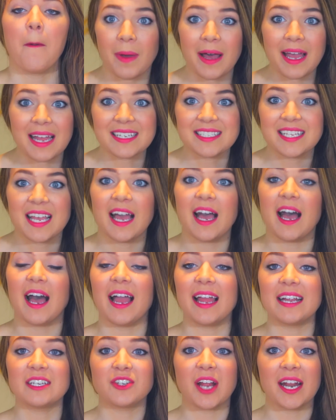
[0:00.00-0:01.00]
but
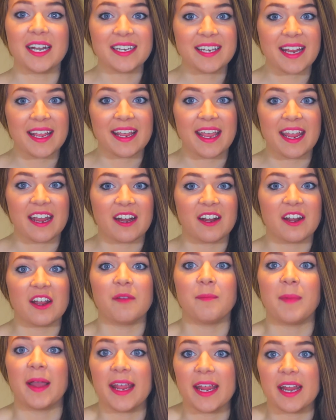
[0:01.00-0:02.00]
I try to take care
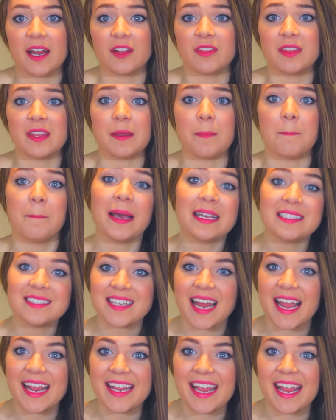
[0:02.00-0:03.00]
of my hair the
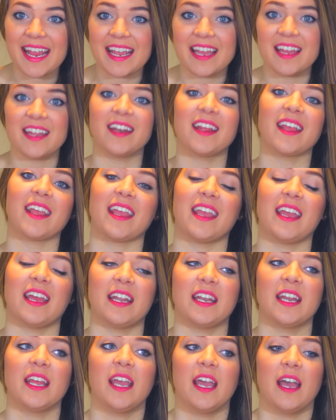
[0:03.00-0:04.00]
best I can,
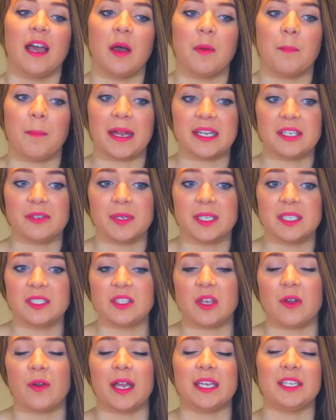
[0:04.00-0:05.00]
and by doing
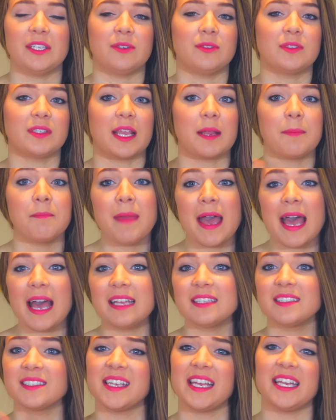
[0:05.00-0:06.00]
so, I use like
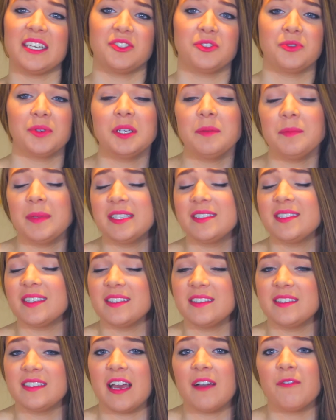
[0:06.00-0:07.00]
masks and treatments
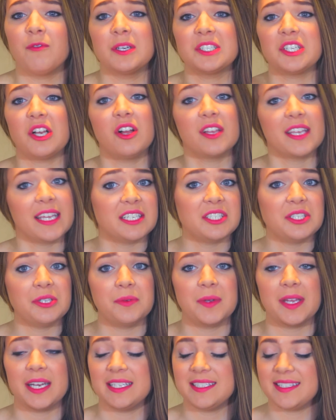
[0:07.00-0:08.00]
and stuff, which I'll get
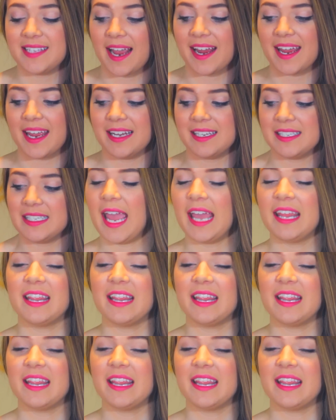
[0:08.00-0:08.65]
to in a second.